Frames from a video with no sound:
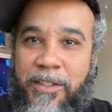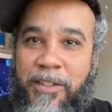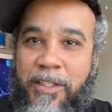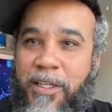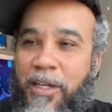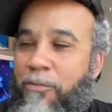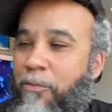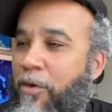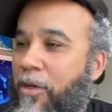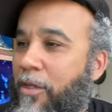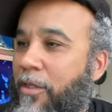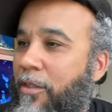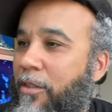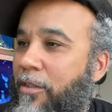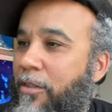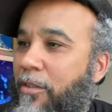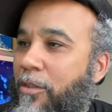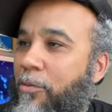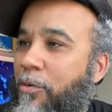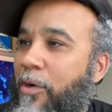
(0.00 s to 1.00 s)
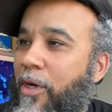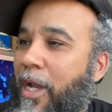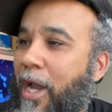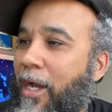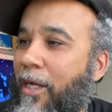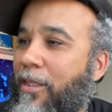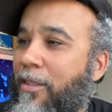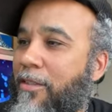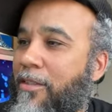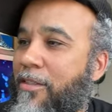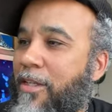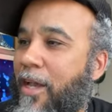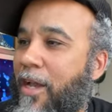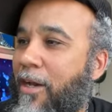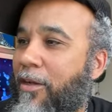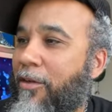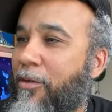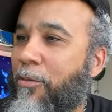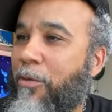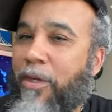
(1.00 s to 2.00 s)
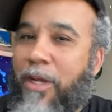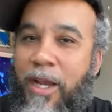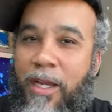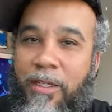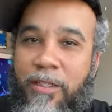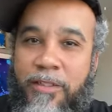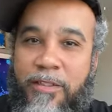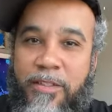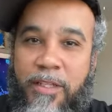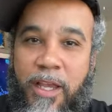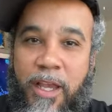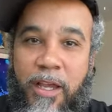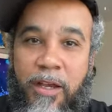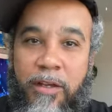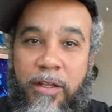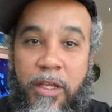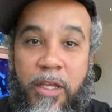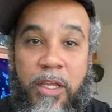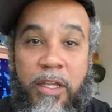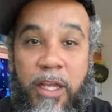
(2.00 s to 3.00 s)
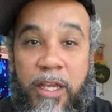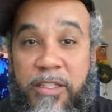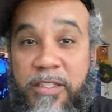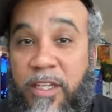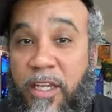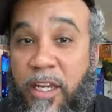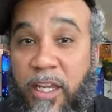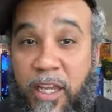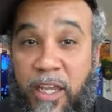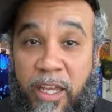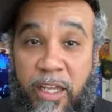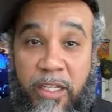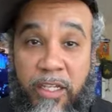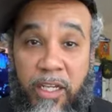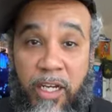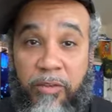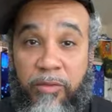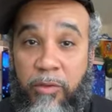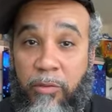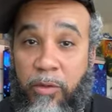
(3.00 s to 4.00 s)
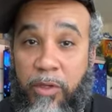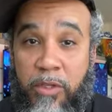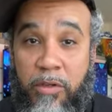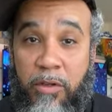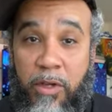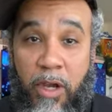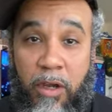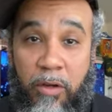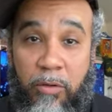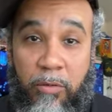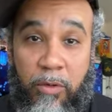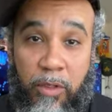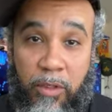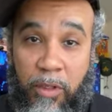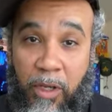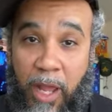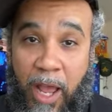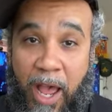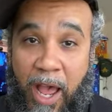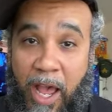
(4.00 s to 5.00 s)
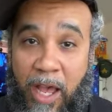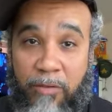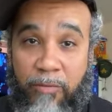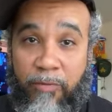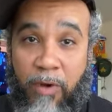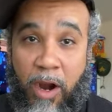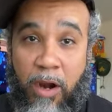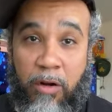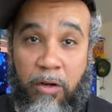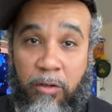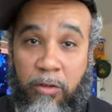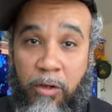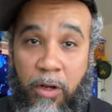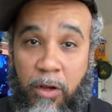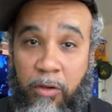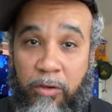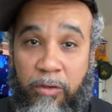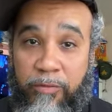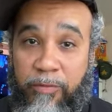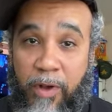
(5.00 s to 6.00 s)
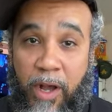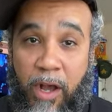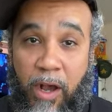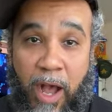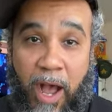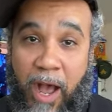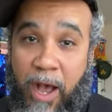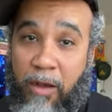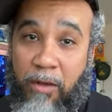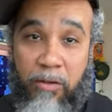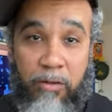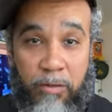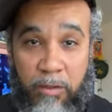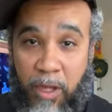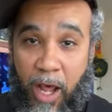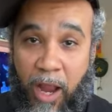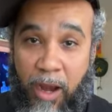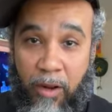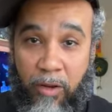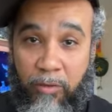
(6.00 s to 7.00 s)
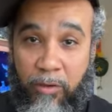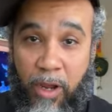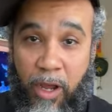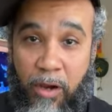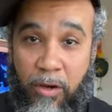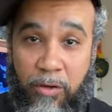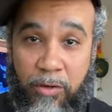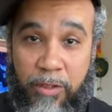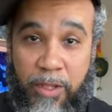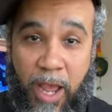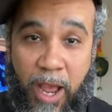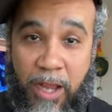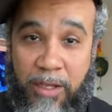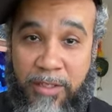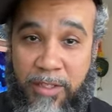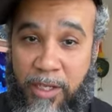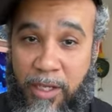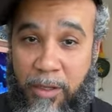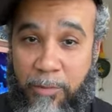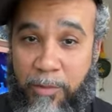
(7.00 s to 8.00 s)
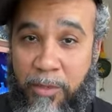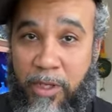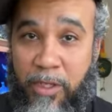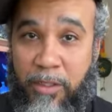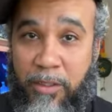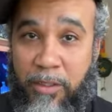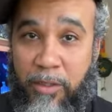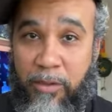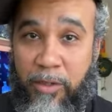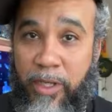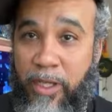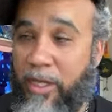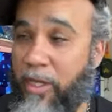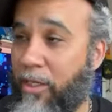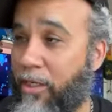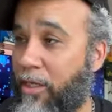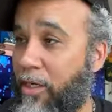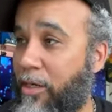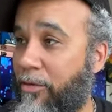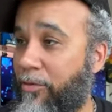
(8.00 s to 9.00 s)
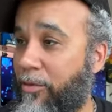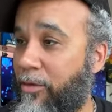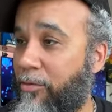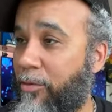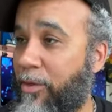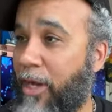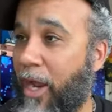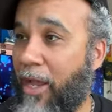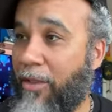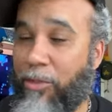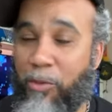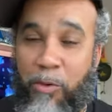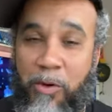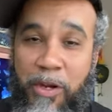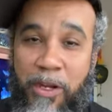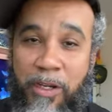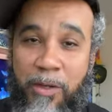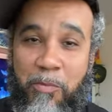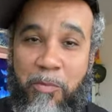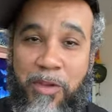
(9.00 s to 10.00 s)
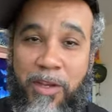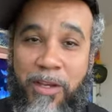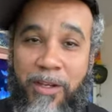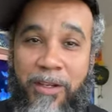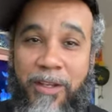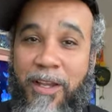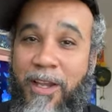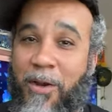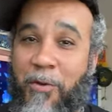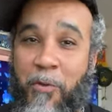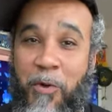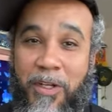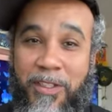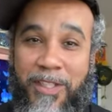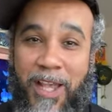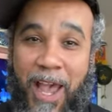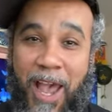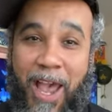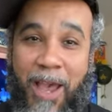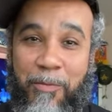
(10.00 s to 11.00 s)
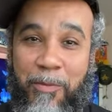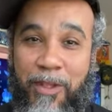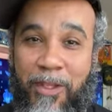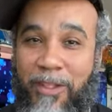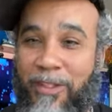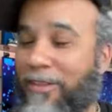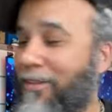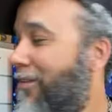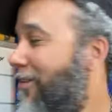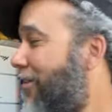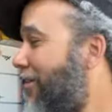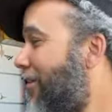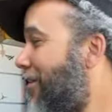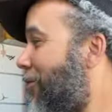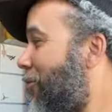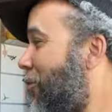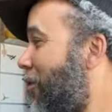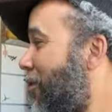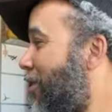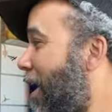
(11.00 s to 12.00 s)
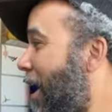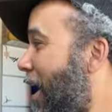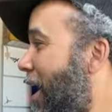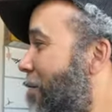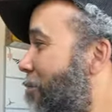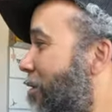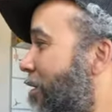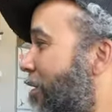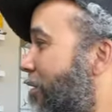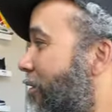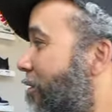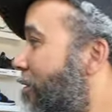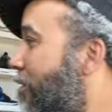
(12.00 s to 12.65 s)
Can we do we got good sound? Do we got good sound? They said it hit different when you go live vertical on the phone. I don't I don't know. Y'all tell me. Do it hit different? We got three in the building. What's happening? What's happening?